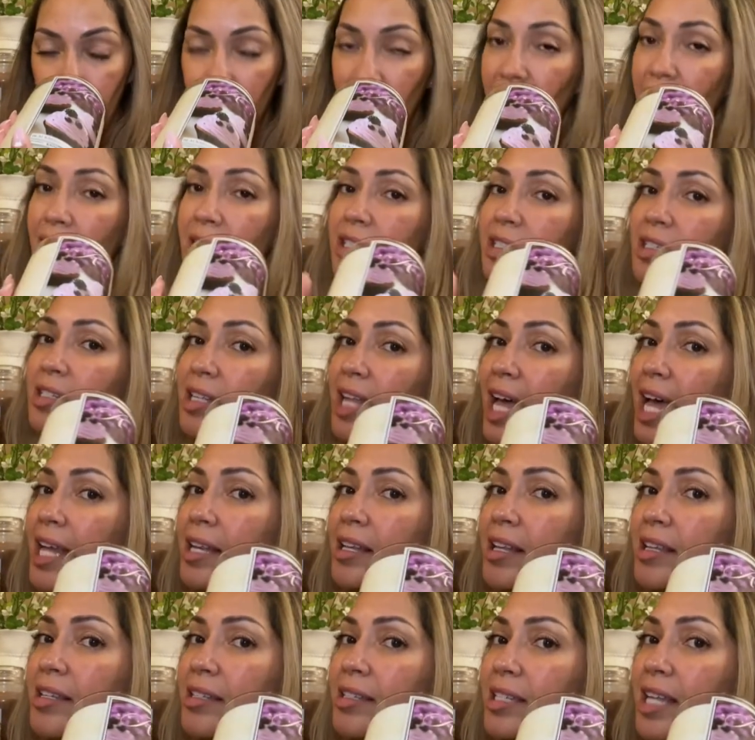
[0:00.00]
It's not
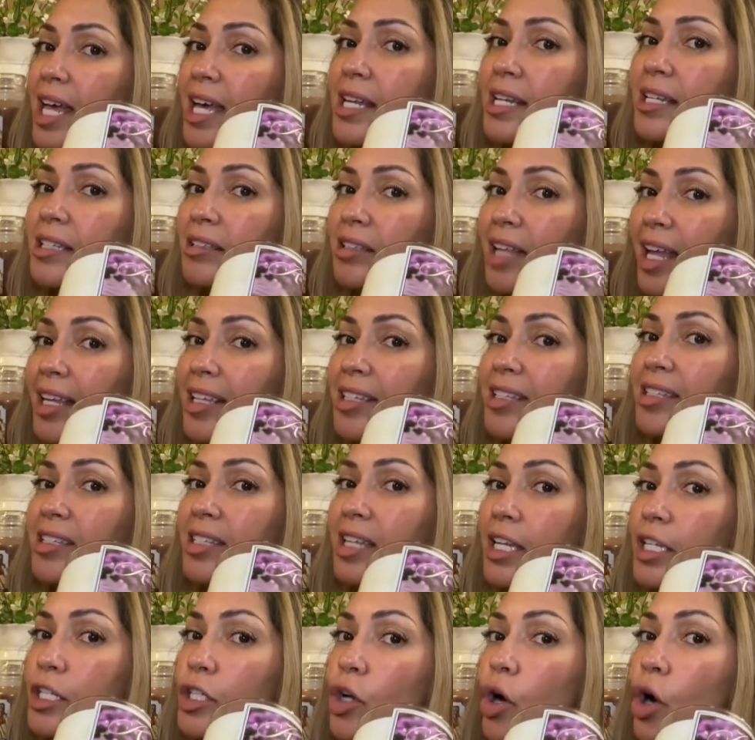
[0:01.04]
a light
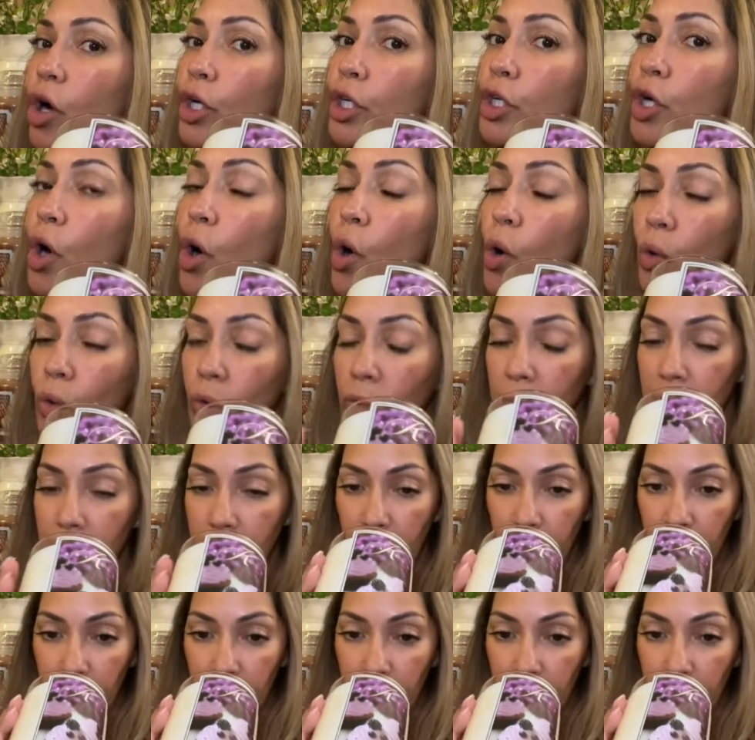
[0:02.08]
scent on cold.